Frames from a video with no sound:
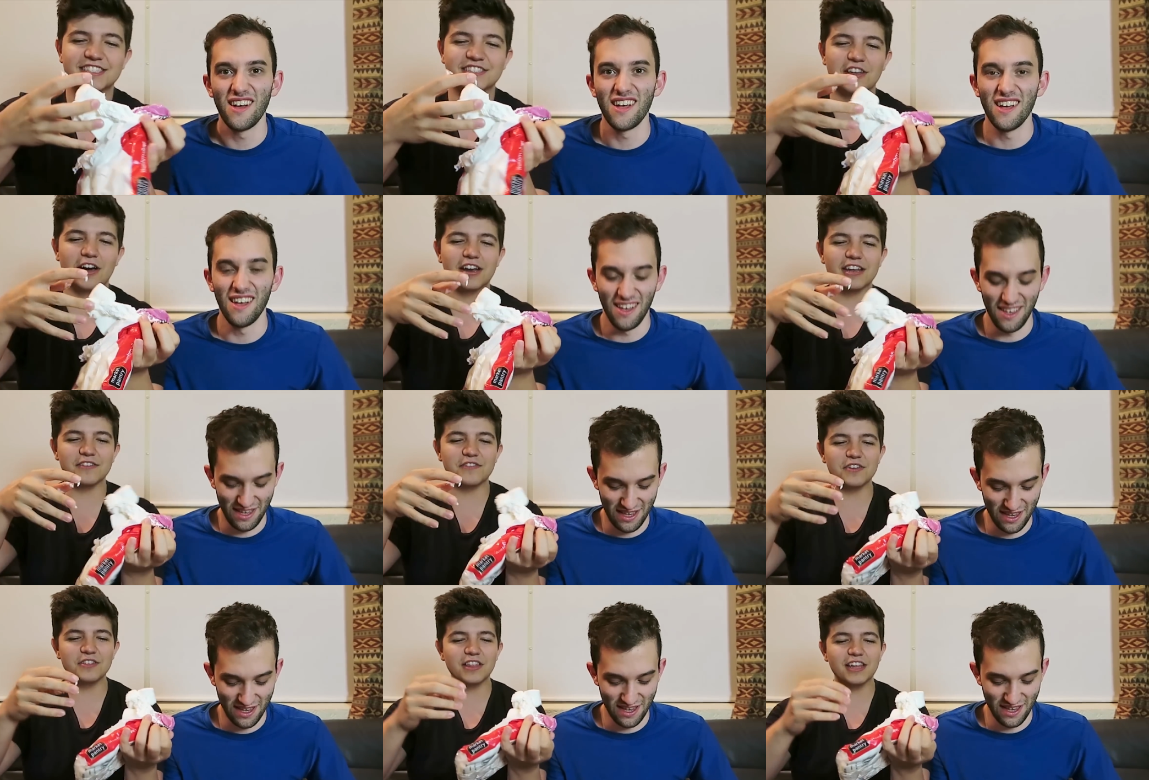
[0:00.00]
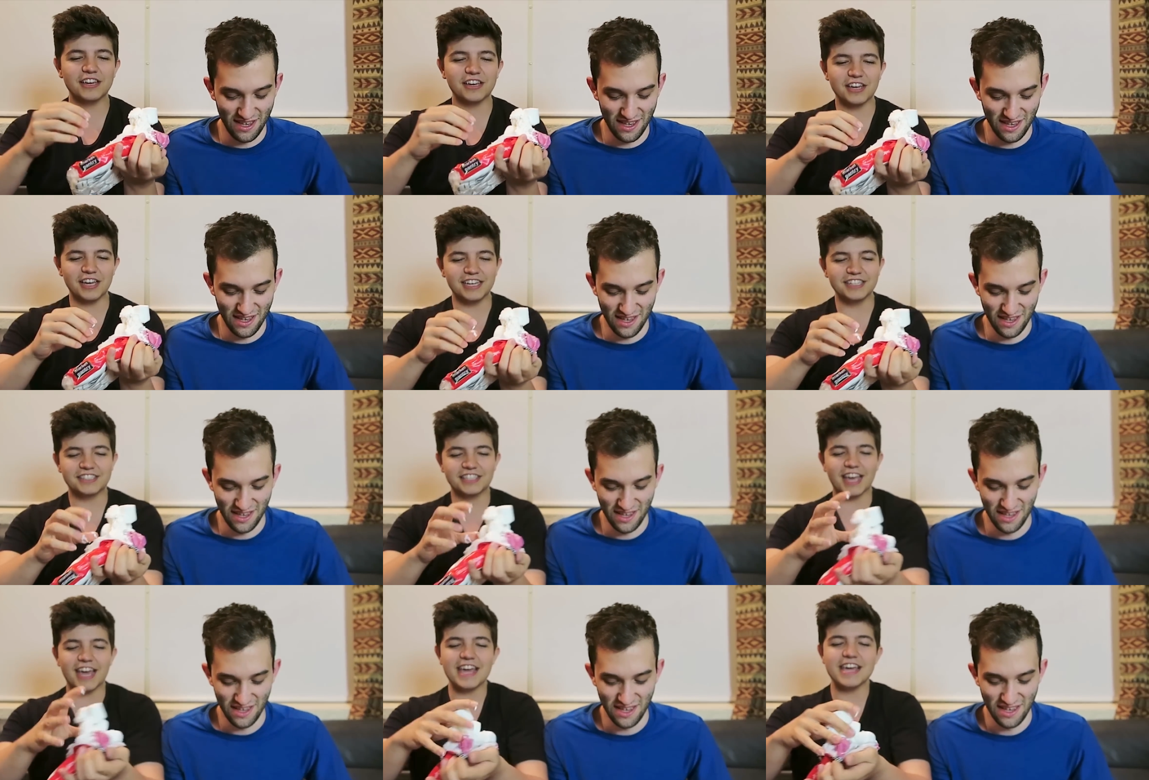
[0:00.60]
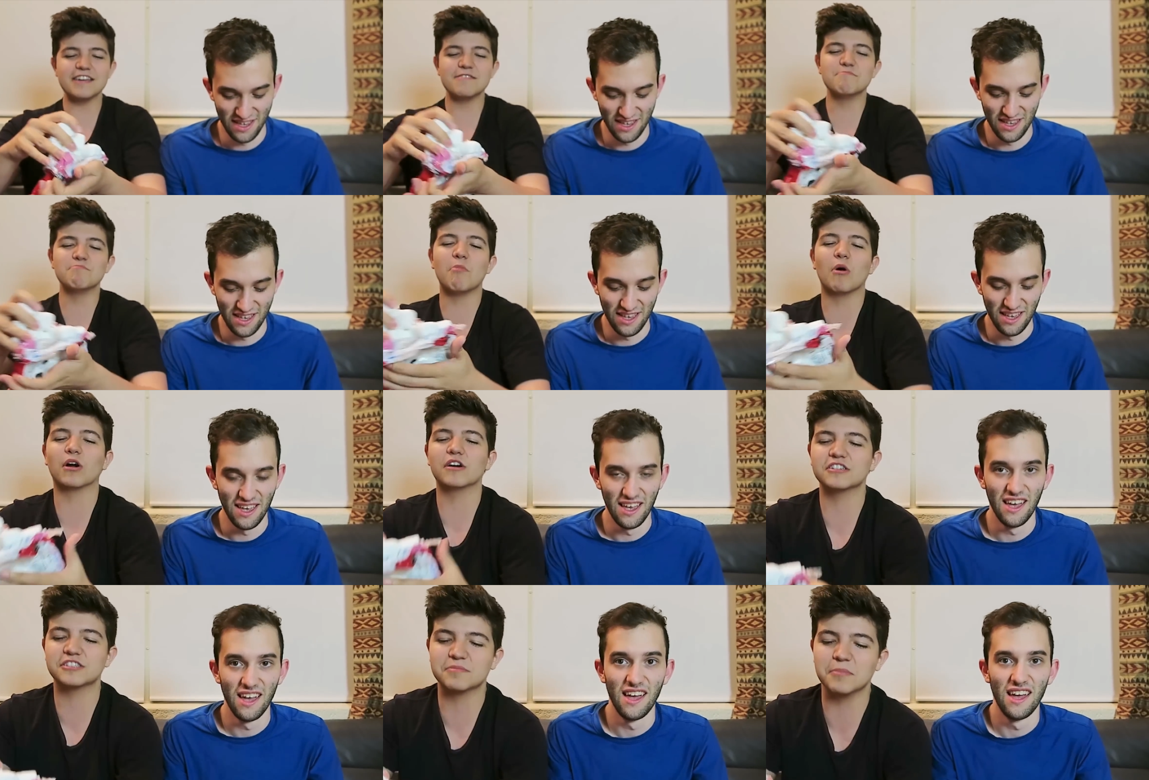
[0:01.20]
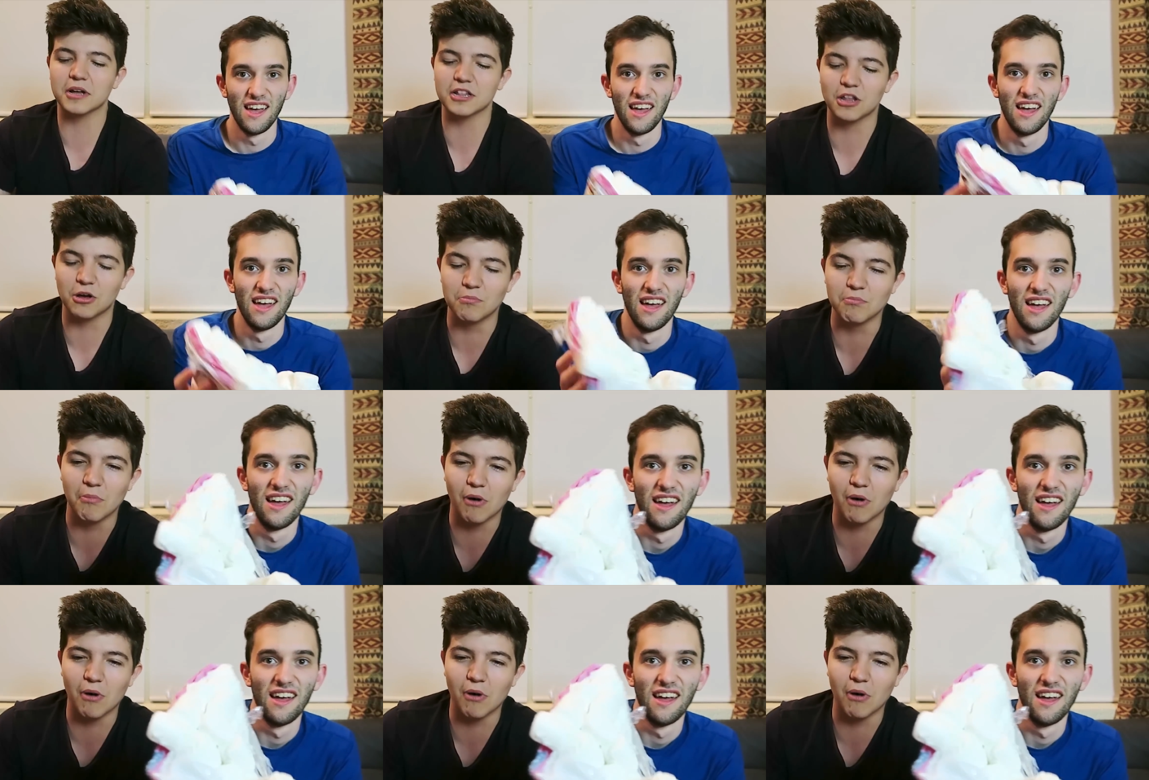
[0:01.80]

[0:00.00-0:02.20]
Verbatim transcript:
Speaker 1: It's not even like it's a marshmallow